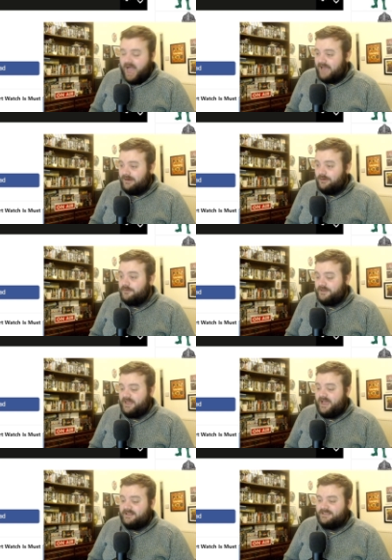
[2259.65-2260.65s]
I loved
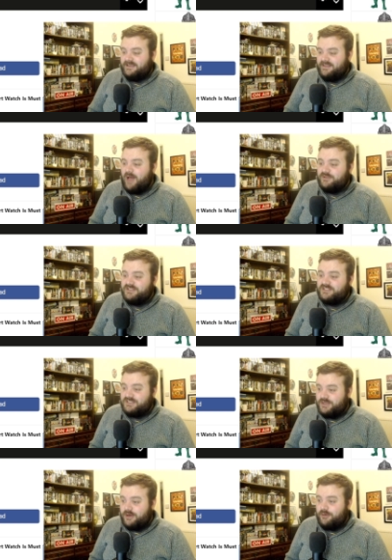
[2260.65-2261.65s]
that. That was
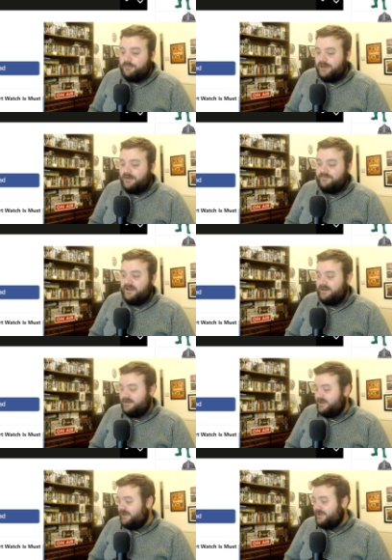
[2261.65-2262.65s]
so perfectly
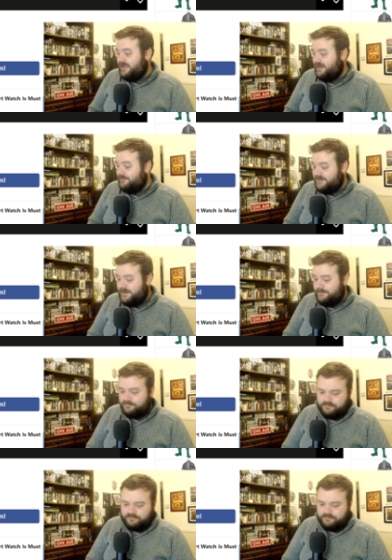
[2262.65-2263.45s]
Dalek. I loved it.